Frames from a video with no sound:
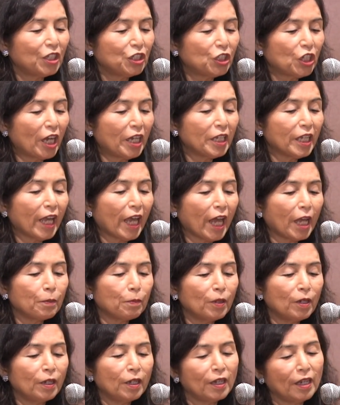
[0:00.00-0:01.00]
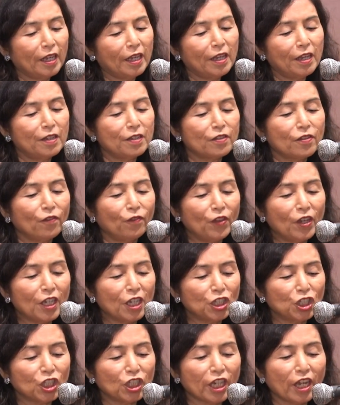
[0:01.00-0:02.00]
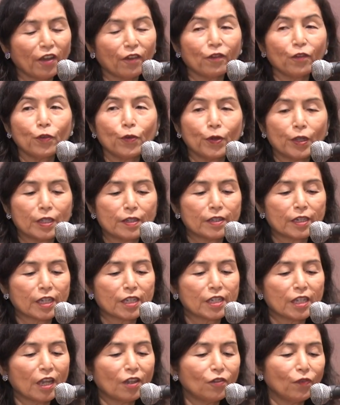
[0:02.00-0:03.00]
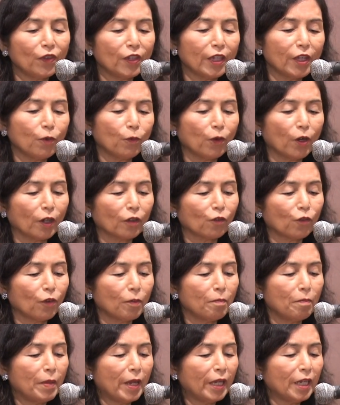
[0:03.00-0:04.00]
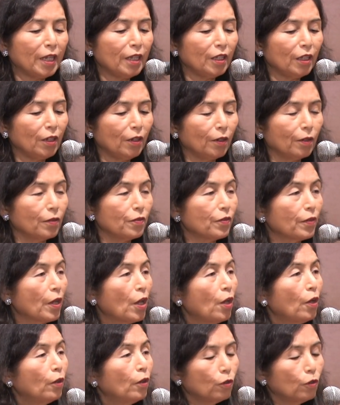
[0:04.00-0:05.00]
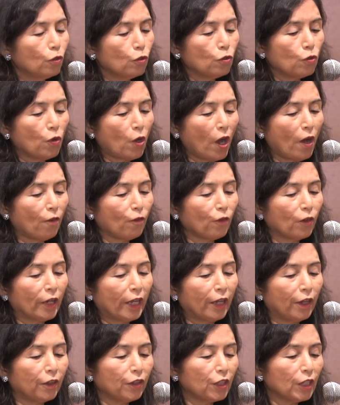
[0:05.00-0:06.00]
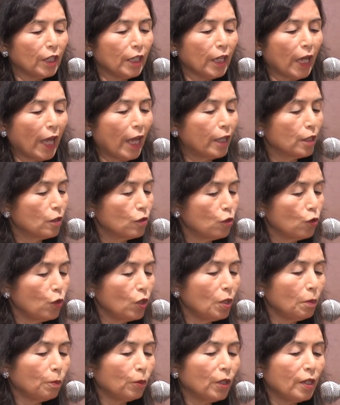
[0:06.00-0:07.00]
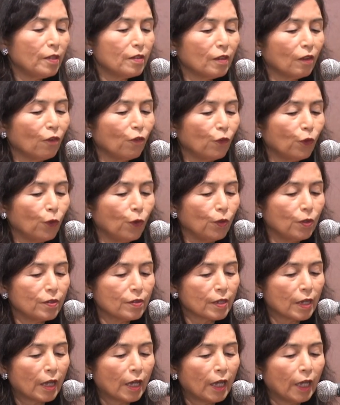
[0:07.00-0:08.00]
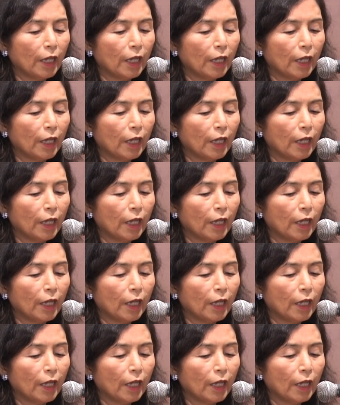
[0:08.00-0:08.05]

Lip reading: John Cadman is a vegan chef who has successfully worked for many years to offer healthy and student-pleasing foods,